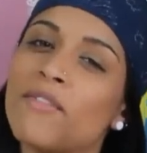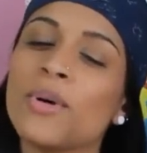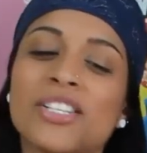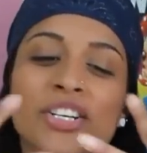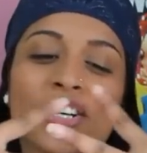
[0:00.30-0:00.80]

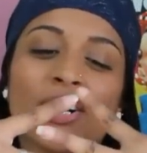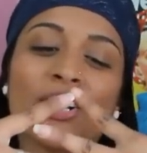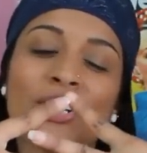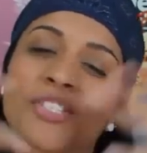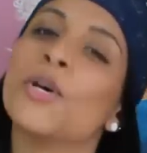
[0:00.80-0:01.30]
everyone, it's your
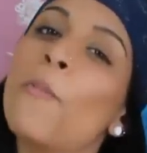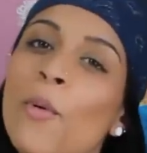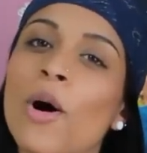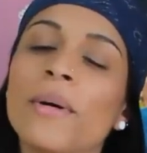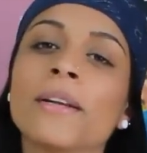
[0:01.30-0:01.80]
girl,
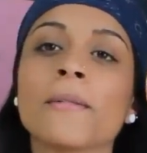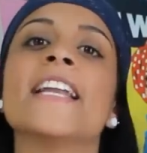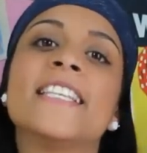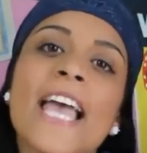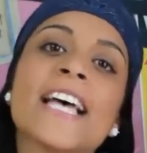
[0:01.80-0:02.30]
Superwoman.
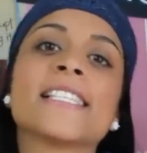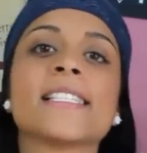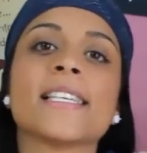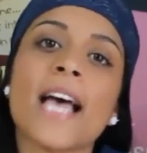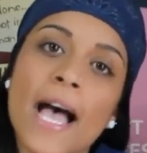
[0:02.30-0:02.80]
And
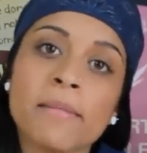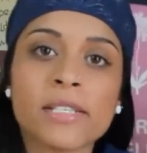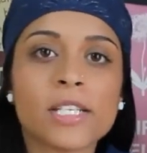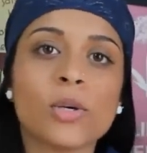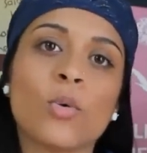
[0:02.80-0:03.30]
yes, I'm
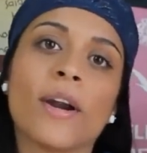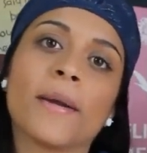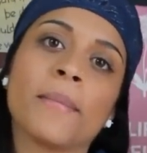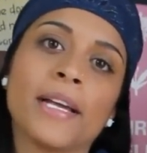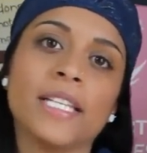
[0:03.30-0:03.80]
still
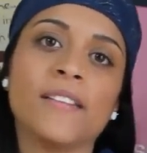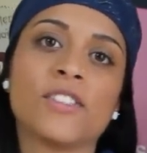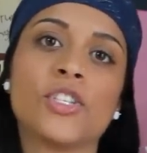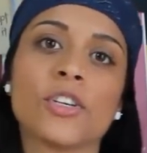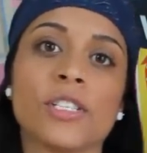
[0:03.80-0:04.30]
wearing my
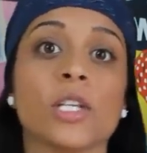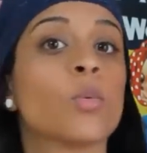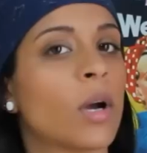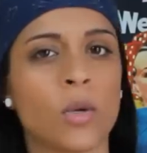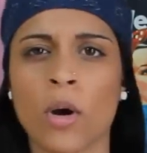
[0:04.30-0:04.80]
Leafs
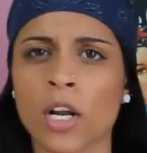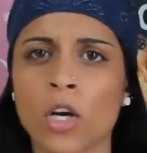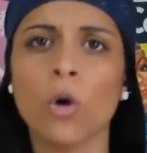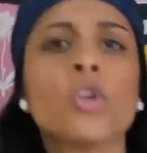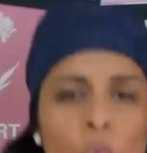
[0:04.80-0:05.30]
jersey. You wanna
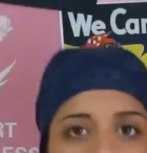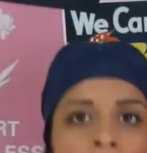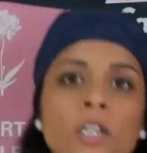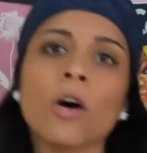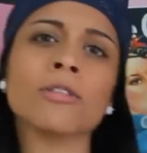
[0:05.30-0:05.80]
go? You
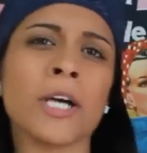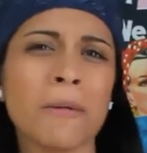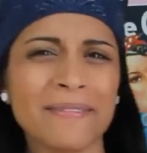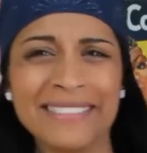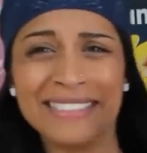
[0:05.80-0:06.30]
wanna go?
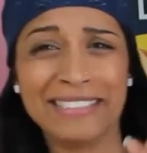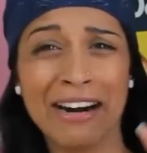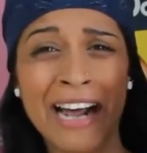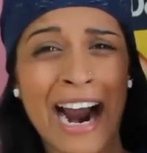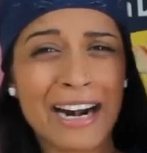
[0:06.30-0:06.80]

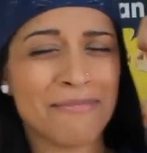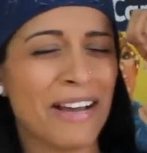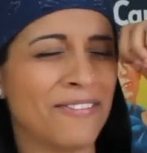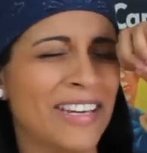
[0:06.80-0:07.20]
Don't hurt my